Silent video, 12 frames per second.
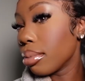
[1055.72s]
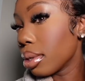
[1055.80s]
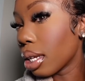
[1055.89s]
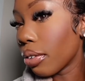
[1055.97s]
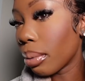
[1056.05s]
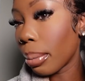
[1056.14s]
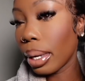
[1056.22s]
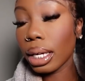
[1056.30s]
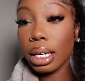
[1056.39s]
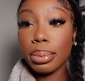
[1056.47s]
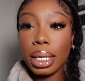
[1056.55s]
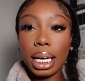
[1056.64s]
I'm loving my
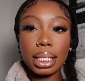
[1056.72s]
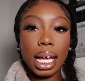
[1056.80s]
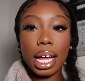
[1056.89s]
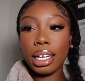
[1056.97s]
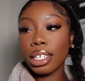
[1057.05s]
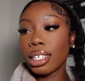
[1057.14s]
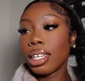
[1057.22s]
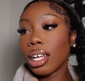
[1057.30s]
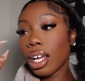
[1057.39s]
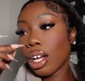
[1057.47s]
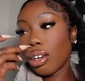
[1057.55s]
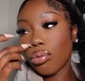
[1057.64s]
makeup. You guys, I
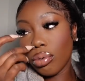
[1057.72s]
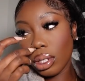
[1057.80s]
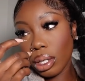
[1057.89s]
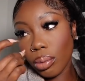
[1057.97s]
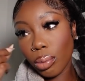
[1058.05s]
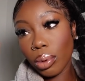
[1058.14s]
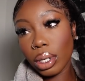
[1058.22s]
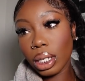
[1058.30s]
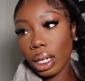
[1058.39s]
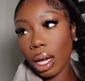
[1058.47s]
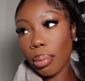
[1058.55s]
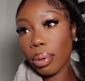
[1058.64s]
really
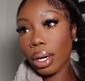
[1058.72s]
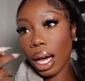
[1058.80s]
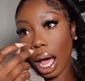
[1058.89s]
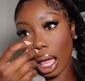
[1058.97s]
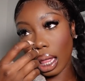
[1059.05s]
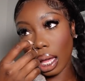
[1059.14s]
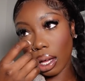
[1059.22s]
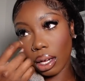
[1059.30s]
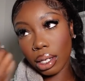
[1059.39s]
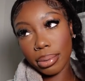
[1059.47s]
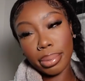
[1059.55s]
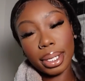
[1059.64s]
would put highlight
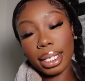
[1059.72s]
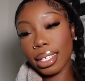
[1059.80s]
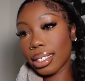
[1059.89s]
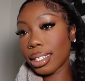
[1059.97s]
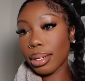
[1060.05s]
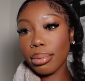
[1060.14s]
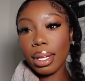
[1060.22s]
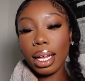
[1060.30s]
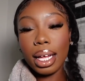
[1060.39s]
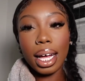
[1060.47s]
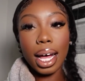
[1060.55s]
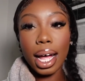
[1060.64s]
on, but I'm not
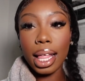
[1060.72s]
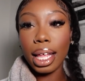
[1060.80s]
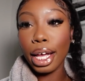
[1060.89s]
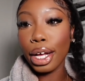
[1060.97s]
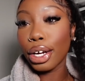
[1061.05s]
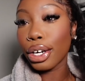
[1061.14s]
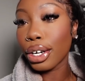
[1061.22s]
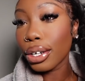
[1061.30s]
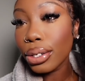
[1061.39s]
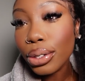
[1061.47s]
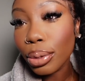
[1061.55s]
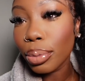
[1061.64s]
a highlight
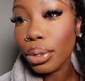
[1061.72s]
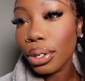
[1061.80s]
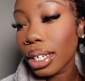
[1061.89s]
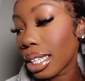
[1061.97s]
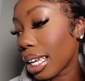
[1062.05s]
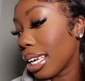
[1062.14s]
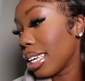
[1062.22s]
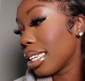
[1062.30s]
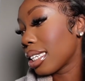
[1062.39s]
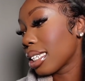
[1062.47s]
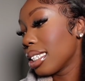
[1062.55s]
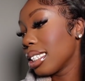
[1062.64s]
girl no more.
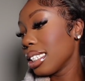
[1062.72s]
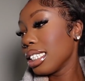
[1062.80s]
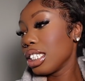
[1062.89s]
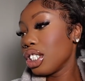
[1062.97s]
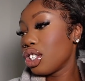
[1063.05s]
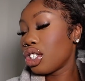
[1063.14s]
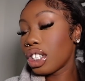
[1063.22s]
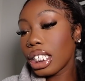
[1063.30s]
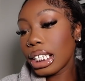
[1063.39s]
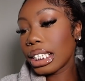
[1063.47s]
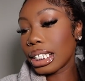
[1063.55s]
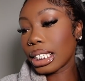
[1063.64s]
Like, she
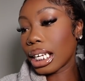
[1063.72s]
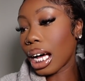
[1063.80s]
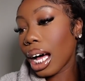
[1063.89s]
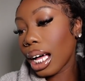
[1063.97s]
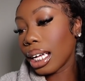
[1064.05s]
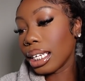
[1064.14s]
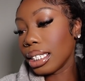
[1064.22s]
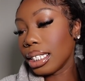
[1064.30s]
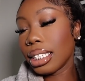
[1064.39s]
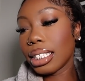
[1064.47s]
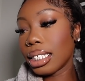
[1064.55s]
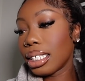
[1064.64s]
is
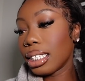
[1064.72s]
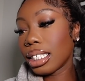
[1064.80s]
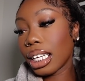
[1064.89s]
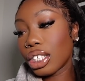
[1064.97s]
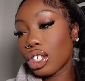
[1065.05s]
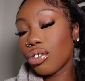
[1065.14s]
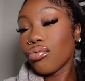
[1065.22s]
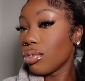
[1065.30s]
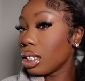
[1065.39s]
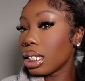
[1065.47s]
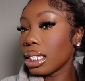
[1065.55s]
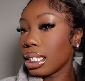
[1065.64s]
gone. Like, she
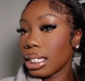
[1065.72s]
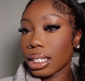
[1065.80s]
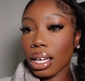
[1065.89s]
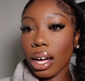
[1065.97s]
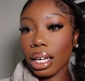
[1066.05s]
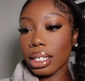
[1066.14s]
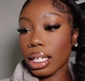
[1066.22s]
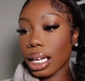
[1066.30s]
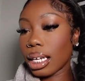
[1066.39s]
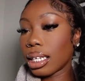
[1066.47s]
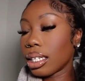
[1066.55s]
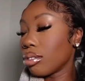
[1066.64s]
really is gone.
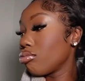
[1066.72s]
Like,